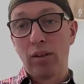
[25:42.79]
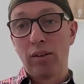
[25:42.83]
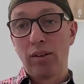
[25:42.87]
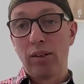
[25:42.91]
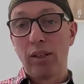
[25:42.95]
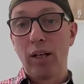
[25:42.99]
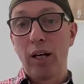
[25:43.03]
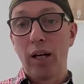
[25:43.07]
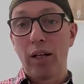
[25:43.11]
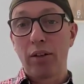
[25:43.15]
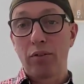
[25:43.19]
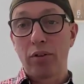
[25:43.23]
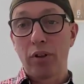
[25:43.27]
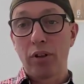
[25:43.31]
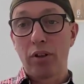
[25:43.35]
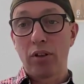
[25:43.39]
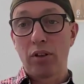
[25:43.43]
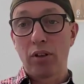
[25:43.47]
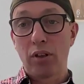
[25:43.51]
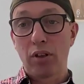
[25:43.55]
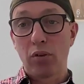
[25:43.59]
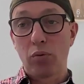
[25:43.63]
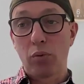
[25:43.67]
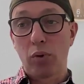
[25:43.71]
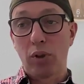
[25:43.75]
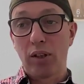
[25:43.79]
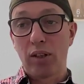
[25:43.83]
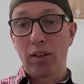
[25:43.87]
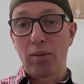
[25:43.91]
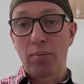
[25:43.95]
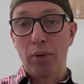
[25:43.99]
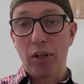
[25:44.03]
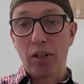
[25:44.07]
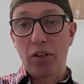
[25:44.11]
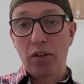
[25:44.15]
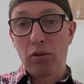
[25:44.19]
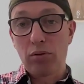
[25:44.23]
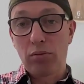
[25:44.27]
Dehydration is one,
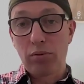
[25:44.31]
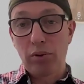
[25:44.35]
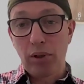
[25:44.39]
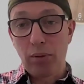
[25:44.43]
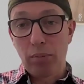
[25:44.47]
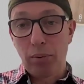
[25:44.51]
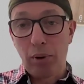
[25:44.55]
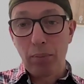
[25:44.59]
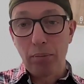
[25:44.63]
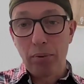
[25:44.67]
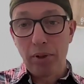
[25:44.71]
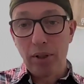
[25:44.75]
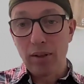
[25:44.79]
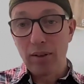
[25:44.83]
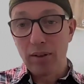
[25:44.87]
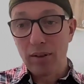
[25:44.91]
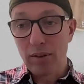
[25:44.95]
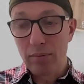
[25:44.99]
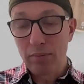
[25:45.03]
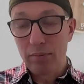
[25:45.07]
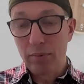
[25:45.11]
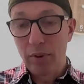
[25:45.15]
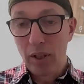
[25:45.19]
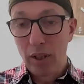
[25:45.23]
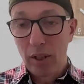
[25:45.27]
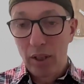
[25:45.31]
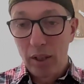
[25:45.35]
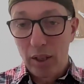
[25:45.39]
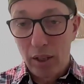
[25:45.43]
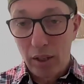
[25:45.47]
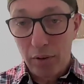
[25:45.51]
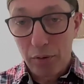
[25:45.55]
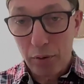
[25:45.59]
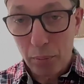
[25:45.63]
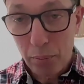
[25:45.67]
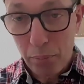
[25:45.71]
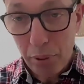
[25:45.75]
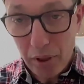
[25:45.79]
especially with puppies.
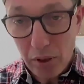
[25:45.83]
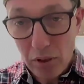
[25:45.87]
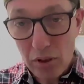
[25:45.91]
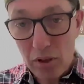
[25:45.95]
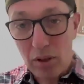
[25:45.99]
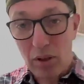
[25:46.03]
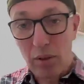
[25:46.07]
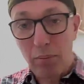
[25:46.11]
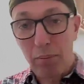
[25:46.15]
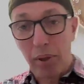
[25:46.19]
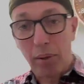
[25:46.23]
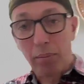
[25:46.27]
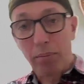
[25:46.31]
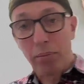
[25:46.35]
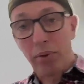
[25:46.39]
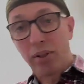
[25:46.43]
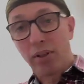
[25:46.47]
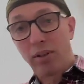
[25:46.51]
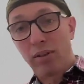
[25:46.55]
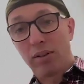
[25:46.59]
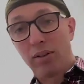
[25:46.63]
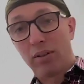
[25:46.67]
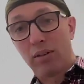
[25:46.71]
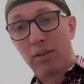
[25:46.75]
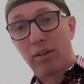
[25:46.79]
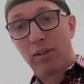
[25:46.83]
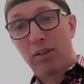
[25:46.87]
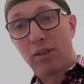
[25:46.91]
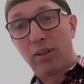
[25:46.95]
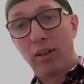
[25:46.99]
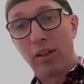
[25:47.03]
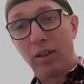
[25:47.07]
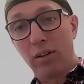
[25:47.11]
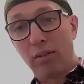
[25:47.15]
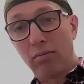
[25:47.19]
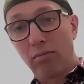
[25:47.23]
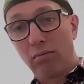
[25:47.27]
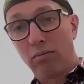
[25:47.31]
If you pinch the puppy's
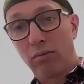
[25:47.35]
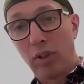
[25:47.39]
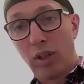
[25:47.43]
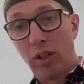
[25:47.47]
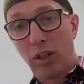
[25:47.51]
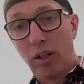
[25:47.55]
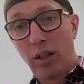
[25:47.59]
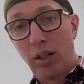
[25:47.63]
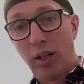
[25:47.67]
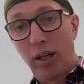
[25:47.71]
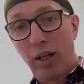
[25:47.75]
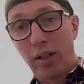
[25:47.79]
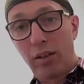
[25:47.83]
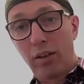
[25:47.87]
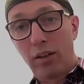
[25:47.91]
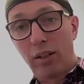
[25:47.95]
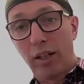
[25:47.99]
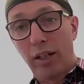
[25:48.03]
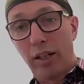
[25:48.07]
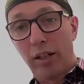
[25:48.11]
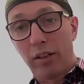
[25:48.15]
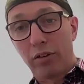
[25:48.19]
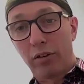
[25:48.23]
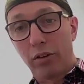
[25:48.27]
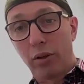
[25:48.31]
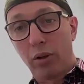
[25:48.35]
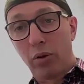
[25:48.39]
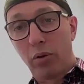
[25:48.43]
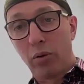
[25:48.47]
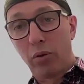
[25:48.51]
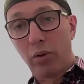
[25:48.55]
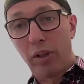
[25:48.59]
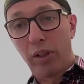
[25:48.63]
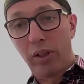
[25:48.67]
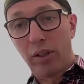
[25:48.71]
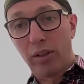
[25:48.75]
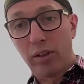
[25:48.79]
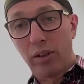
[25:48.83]
skin and you let it
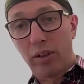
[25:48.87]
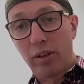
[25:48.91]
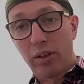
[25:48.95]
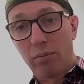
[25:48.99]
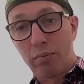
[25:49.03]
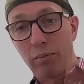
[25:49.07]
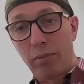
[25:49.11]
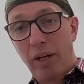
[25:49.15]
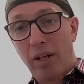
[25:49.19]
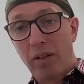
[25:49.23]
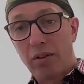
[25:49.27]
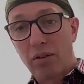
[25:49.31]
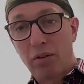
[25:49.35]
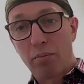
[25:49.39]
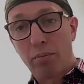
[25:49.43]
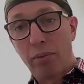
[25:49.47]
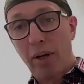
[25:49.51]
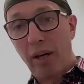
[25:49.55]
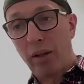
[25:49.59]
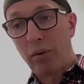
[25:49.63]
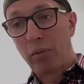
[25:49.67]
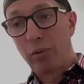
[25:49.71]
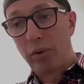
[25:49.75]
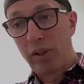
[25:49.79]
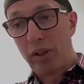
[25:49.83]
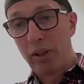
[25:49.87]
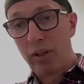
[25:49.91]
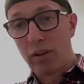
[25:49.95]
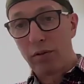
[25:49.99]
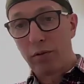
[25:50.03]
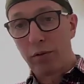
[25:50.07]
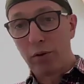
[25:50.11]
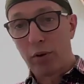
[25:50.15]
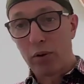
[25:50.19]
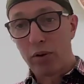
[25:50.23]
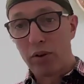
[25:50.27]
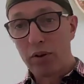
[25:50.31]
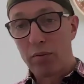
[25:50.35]
go and it doesn't bounce back within the
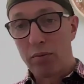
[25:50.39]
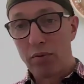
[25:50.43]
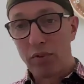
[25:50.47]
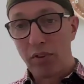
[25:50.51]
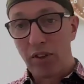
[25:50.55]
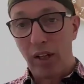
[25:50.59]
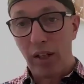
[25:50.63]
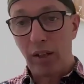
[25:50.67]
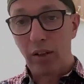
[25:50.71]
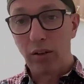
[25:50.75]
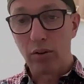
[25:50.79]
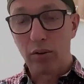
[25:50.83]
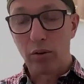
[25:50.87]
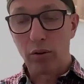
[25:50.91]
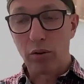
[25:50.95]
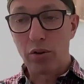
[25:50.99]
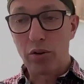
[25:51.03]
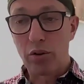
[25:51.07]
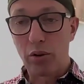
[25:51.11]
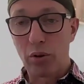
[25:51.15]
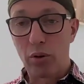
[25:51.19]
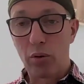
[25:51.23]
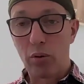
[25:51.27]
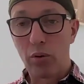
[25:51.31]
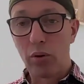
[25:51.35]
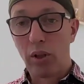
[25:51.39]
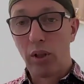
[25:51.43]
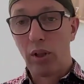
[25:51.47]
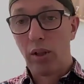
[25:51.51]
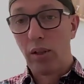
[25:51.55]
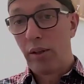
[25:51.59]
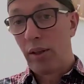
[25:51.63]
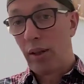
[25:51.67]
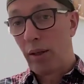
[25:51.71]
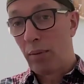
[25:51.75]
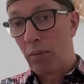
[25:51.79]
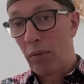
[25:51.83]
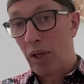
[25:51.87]
first second or so,
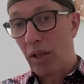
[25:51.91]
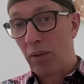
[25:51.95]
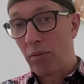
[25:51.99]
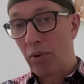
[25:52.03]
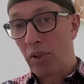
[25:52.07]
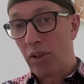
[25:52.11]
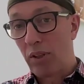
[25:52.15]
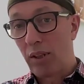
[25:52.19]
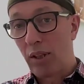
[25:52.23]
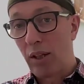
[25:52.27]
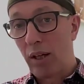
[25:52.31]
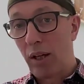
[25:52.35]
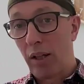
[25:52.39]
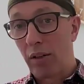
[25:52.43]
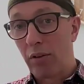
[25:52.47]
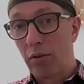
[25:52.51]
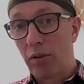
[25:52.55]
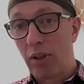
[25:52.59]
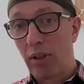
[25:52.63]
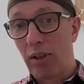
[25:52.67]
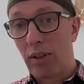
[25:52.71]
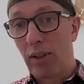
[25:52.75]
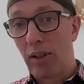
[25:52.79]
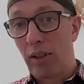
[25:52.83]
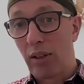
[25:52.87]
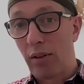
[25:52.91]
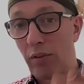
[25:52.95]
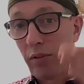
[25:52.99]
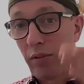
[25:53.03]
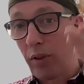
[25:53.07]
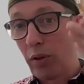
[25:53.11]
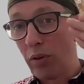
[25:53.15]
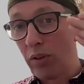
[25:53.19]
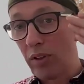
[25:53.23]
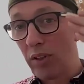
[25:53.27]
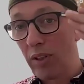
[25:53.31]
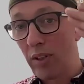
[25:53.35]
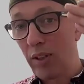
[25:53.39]
they might be dehydrated. If
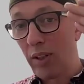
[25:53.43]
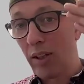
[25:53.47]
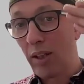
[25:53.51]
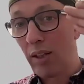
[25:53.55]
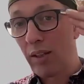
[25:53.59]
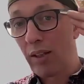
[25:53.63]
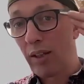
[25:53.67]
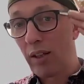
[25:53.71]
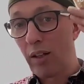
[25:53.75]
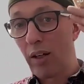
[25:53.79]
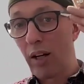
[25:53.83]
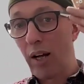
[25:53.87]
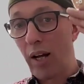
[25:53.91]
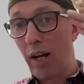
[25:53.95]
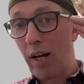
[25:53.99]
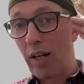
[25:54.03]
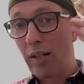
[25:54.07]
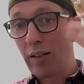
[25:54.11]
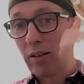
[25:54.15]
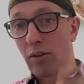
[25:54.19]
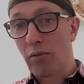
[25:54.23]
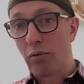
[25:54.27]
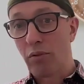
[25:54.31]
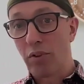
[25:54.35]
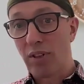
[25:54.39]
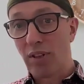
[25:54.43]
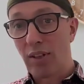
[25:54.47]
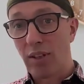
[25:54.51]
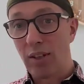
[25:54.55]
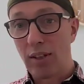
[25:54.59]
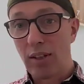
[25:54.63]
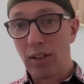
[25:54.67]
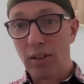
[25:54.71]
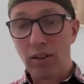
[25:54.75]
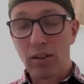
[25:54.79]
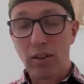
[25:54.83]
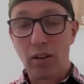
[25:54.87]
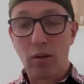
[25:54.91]
you see that their eyes are
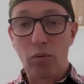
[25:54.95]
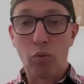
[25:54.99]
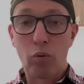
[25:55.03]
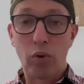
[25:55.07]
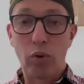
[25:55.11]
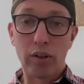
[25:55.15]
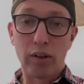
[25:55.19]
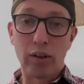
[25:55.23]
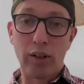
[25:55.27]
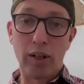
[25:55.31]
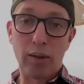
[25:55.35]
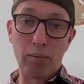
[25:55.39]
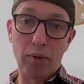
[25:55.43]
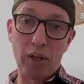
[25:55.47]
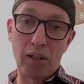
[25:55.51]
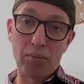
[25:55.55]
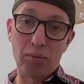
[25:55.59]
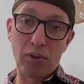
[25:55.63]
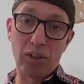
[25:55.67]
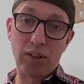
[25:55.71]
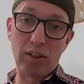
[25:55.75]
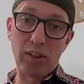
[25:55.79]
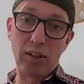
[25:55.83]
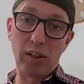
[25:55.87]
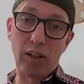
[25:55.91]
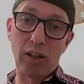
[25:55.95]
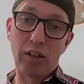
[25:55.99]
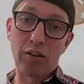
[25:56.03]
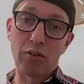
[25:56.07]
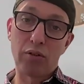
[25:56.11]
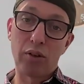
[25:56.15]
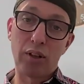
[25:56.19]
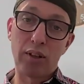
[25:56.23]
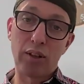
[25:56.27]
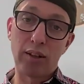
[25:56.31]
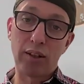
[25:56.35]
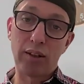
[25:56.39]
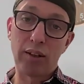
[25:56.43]
receded somewhat, they might be
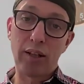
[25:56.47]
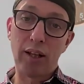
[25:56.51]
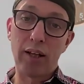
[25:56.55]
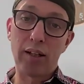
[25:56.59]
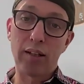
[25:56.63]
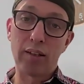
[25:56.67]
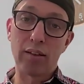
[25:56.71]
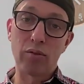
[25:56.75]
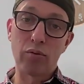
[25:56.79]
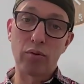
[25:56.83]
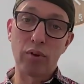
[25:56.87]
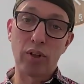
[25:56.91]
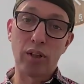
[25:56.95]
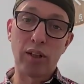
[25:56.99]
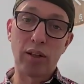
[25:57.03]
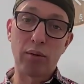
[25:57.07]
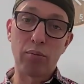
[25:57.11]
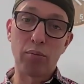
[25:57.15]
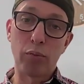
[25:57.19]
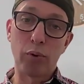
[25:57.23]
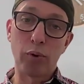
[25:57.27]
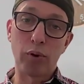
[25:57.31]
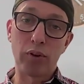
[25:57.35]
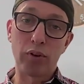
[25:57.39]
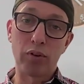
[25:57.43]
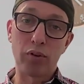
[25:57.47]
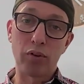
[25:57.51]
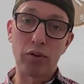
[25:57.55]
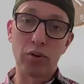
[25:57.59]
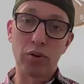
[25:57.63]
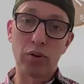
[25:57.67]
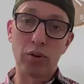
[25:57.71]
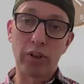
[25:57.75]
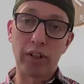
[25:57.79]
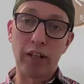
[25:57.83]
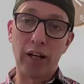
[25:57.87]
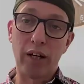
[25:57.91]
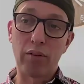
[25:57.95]
dehydrated. That is really important to
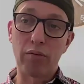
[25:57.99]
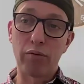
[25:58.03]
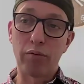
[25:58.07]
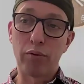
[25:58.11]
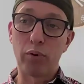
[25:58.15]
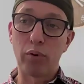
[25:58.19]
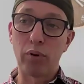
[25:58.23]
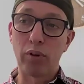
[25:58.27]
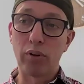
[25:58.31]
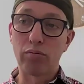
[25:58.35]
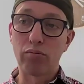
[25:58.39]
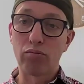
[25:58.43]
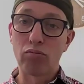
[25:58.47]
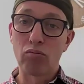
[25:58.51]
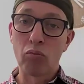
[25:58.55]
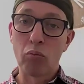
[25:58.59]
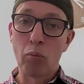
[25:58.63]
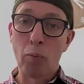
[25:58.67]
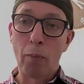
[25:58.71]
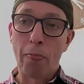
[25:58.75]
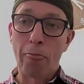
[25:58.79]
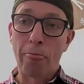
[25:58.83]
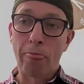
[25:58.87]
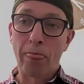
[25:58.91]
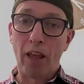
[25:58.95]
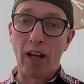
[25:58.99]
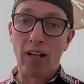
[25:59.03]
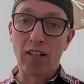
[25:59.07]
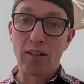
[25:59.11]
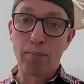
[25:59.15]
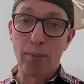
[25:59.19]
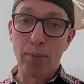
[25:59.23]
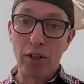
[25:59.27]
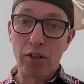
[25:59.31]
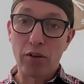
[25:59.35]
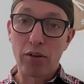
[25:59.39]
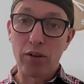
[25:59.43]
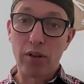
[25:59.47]
look out for,
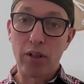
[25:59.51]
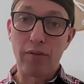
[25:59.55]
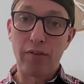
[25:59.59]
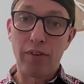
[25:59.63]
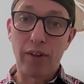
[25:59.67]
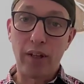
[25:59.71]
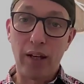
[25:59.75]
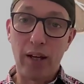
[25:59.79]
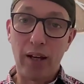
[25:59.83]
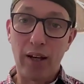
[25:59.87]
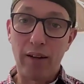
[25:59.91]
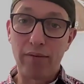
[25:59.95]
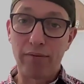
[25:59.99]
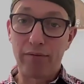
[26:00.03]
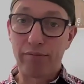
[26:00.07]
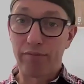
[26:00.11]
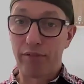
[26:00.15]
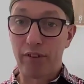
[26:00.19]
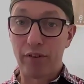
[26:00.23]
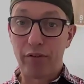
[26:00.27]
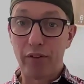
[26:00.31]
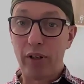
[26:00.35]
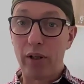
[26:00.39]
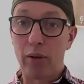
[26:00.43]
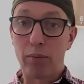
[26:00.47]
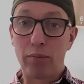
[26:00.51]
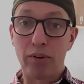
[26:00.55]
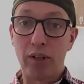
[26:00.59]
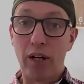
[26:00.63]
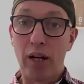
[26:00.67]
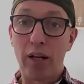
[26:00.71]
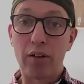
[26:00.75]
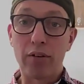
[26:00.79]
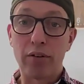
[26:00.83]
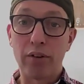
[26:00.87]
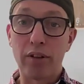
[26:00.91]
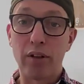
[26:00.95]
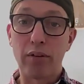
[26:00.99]
especially if they have developed
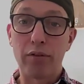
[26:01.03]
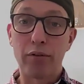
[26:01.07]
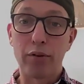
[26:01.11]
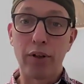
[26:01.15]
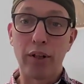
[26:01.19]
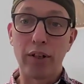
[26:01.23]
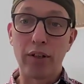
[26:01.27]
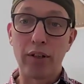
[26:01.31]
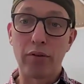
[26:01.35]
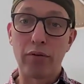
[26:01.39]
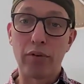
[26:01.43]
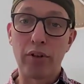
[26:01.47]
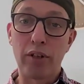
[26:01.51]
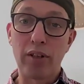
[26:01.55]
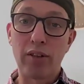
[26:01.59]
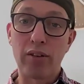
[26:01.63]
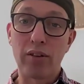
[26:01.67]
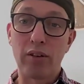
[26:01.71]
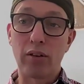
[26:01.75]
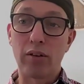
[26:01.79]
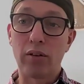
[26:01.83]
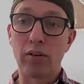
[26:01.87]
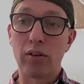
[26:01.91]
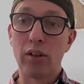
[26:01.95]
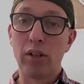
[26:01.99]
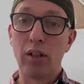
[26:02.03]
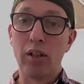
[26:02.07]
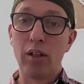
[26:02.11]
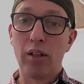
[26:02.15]
diarrhea for any reason.